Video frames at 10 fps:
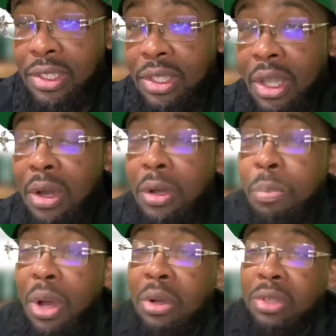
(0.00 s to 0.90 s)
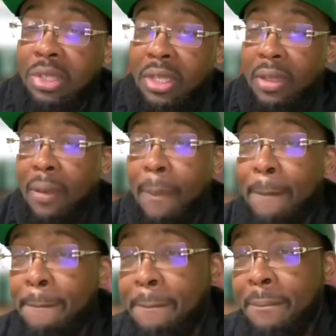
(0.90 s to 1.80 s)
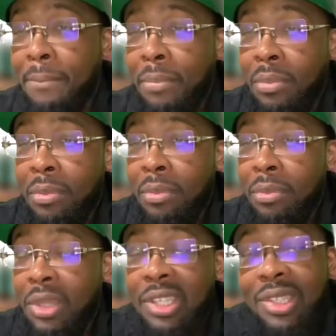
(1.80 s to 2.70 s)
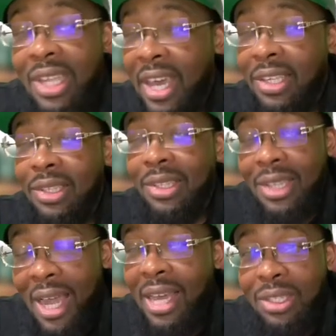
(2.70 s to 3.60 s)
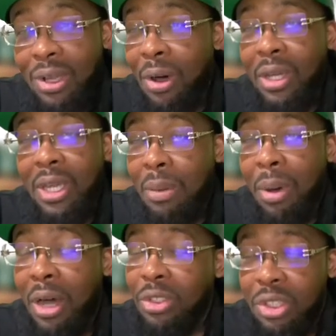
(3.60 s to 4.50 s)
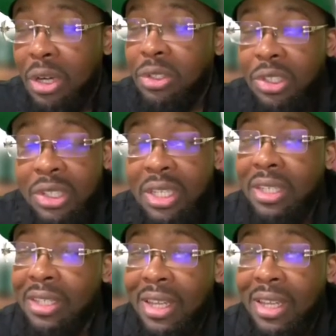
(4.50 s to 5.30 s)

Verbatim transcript: the third person. This text is not talking about church attend